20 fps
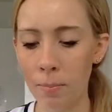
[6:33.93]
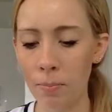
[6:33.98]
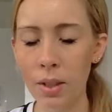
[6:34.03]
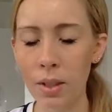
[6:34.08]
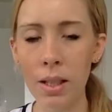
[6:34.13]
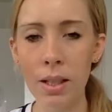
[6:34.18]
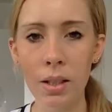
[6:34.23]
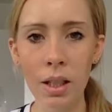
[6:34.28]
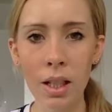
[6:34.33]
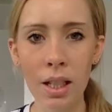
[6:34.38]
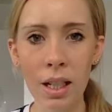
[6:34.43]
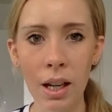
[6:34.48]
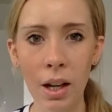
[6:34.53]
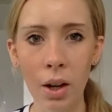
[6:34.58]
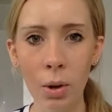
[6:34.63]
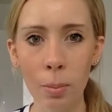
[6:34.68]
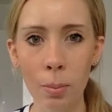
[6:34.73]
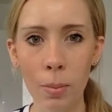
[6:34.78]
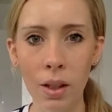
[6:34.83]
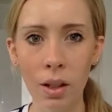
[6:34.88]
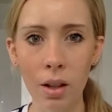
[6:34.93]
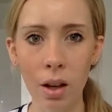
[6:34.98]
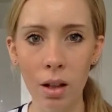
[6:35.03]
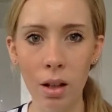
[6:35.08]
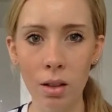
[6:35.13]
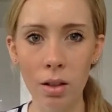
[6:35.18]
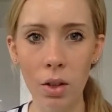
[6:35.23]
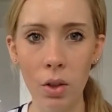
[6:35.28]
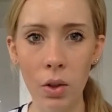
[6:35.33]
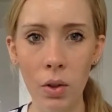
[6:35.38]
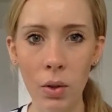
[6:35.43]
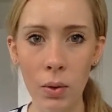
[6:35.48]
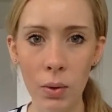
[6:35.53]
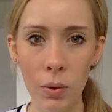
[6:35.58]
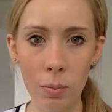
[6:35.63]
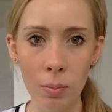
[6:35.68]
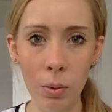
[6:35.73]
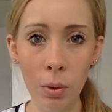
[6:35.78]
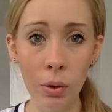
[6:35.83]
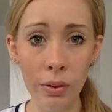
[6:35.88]
These are going to help the gut to
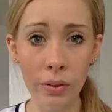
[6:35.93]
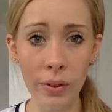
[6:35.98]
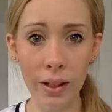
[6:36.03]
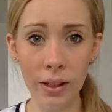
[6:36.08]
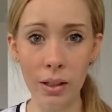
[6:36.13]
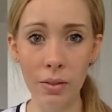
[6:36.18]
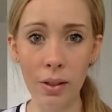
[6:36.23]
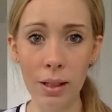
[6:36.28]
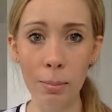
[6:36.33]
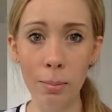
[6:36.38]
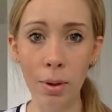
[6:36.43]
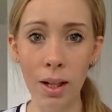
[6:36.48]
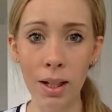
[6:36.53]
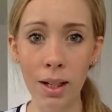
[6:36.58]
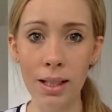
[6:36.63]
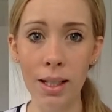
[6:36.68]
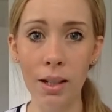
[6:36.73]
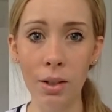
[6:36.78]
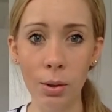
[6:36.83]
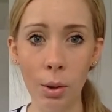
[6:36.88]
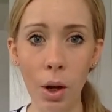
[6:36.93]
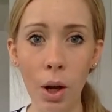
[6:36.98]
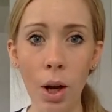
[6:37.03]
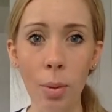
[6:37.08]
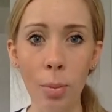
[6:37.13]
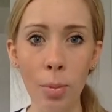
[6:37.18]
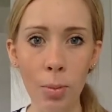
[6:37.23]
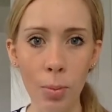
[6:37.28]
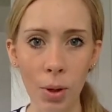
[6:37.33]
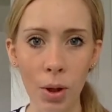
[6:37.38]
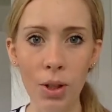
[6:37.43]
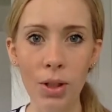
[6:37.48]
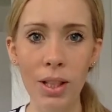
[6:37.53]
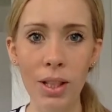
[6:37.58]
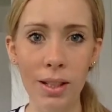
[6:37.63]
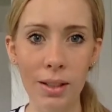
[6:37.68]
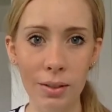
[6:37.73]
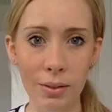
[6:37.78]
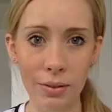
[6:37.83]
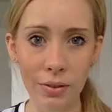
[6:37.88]
more effectively break down carbs,
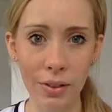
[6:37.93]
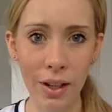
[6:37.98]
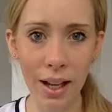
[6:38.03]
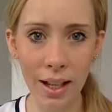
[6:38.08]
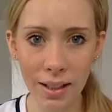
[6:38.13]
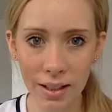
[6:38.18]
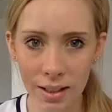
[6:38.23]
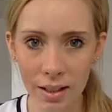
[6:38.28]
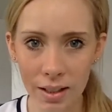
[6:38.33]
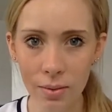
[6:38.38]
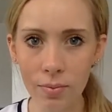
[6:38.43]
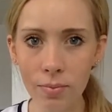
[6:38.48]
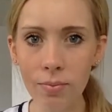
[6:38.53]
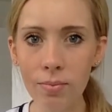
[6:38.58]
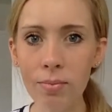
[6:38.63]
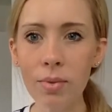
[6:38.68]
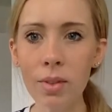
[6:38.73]
proteins, and fats.